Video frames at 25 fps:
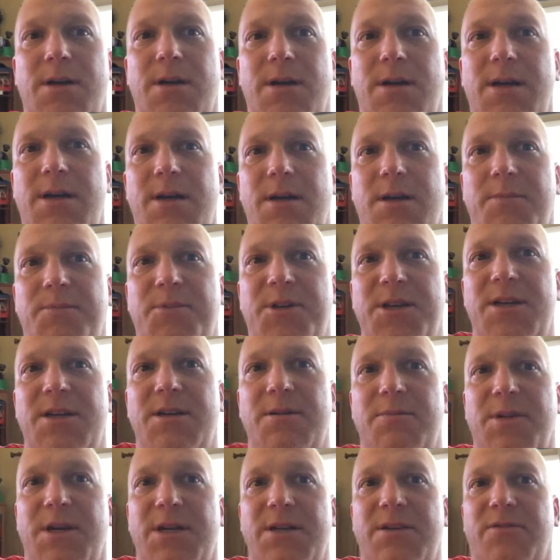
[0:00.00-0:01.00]
I had
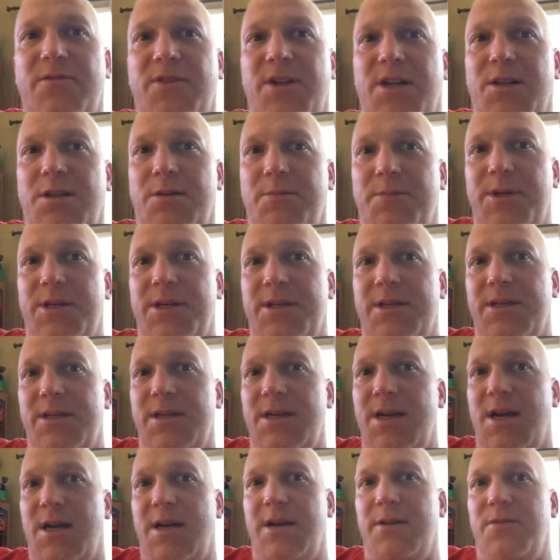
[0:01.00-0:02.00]
updated my
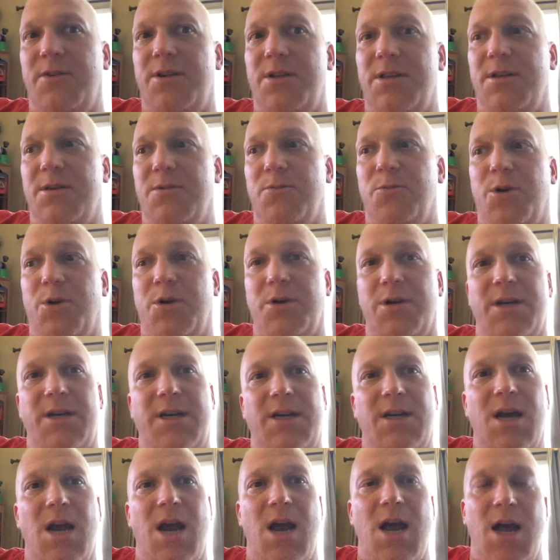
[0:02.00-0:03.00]
development, got everything
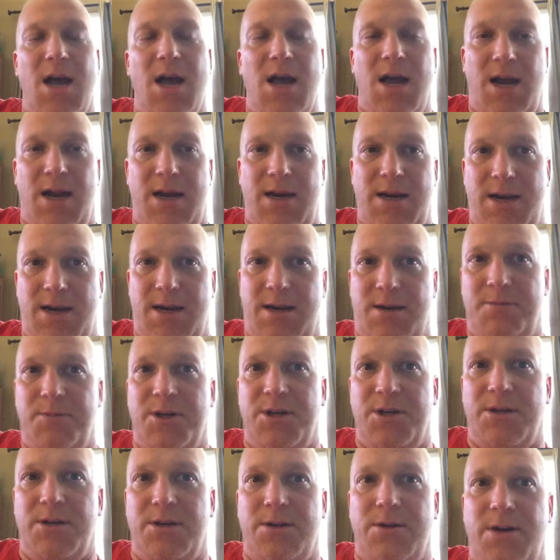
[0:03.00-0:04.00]
working, and now I'm
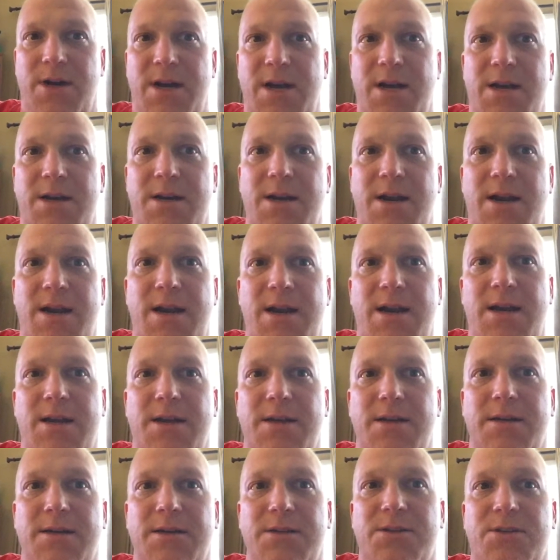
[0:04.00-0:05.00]
going to go ahead
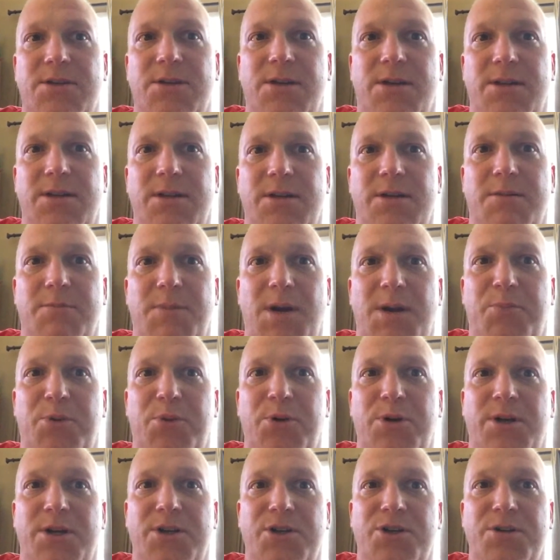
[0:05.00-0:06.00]
and install it on my
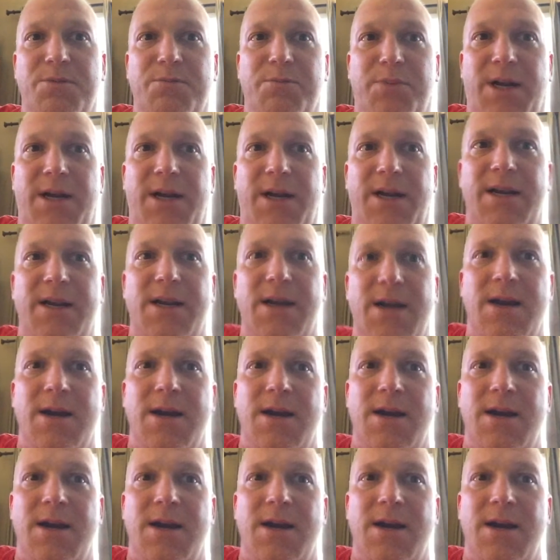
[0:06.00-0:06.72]
production Pi.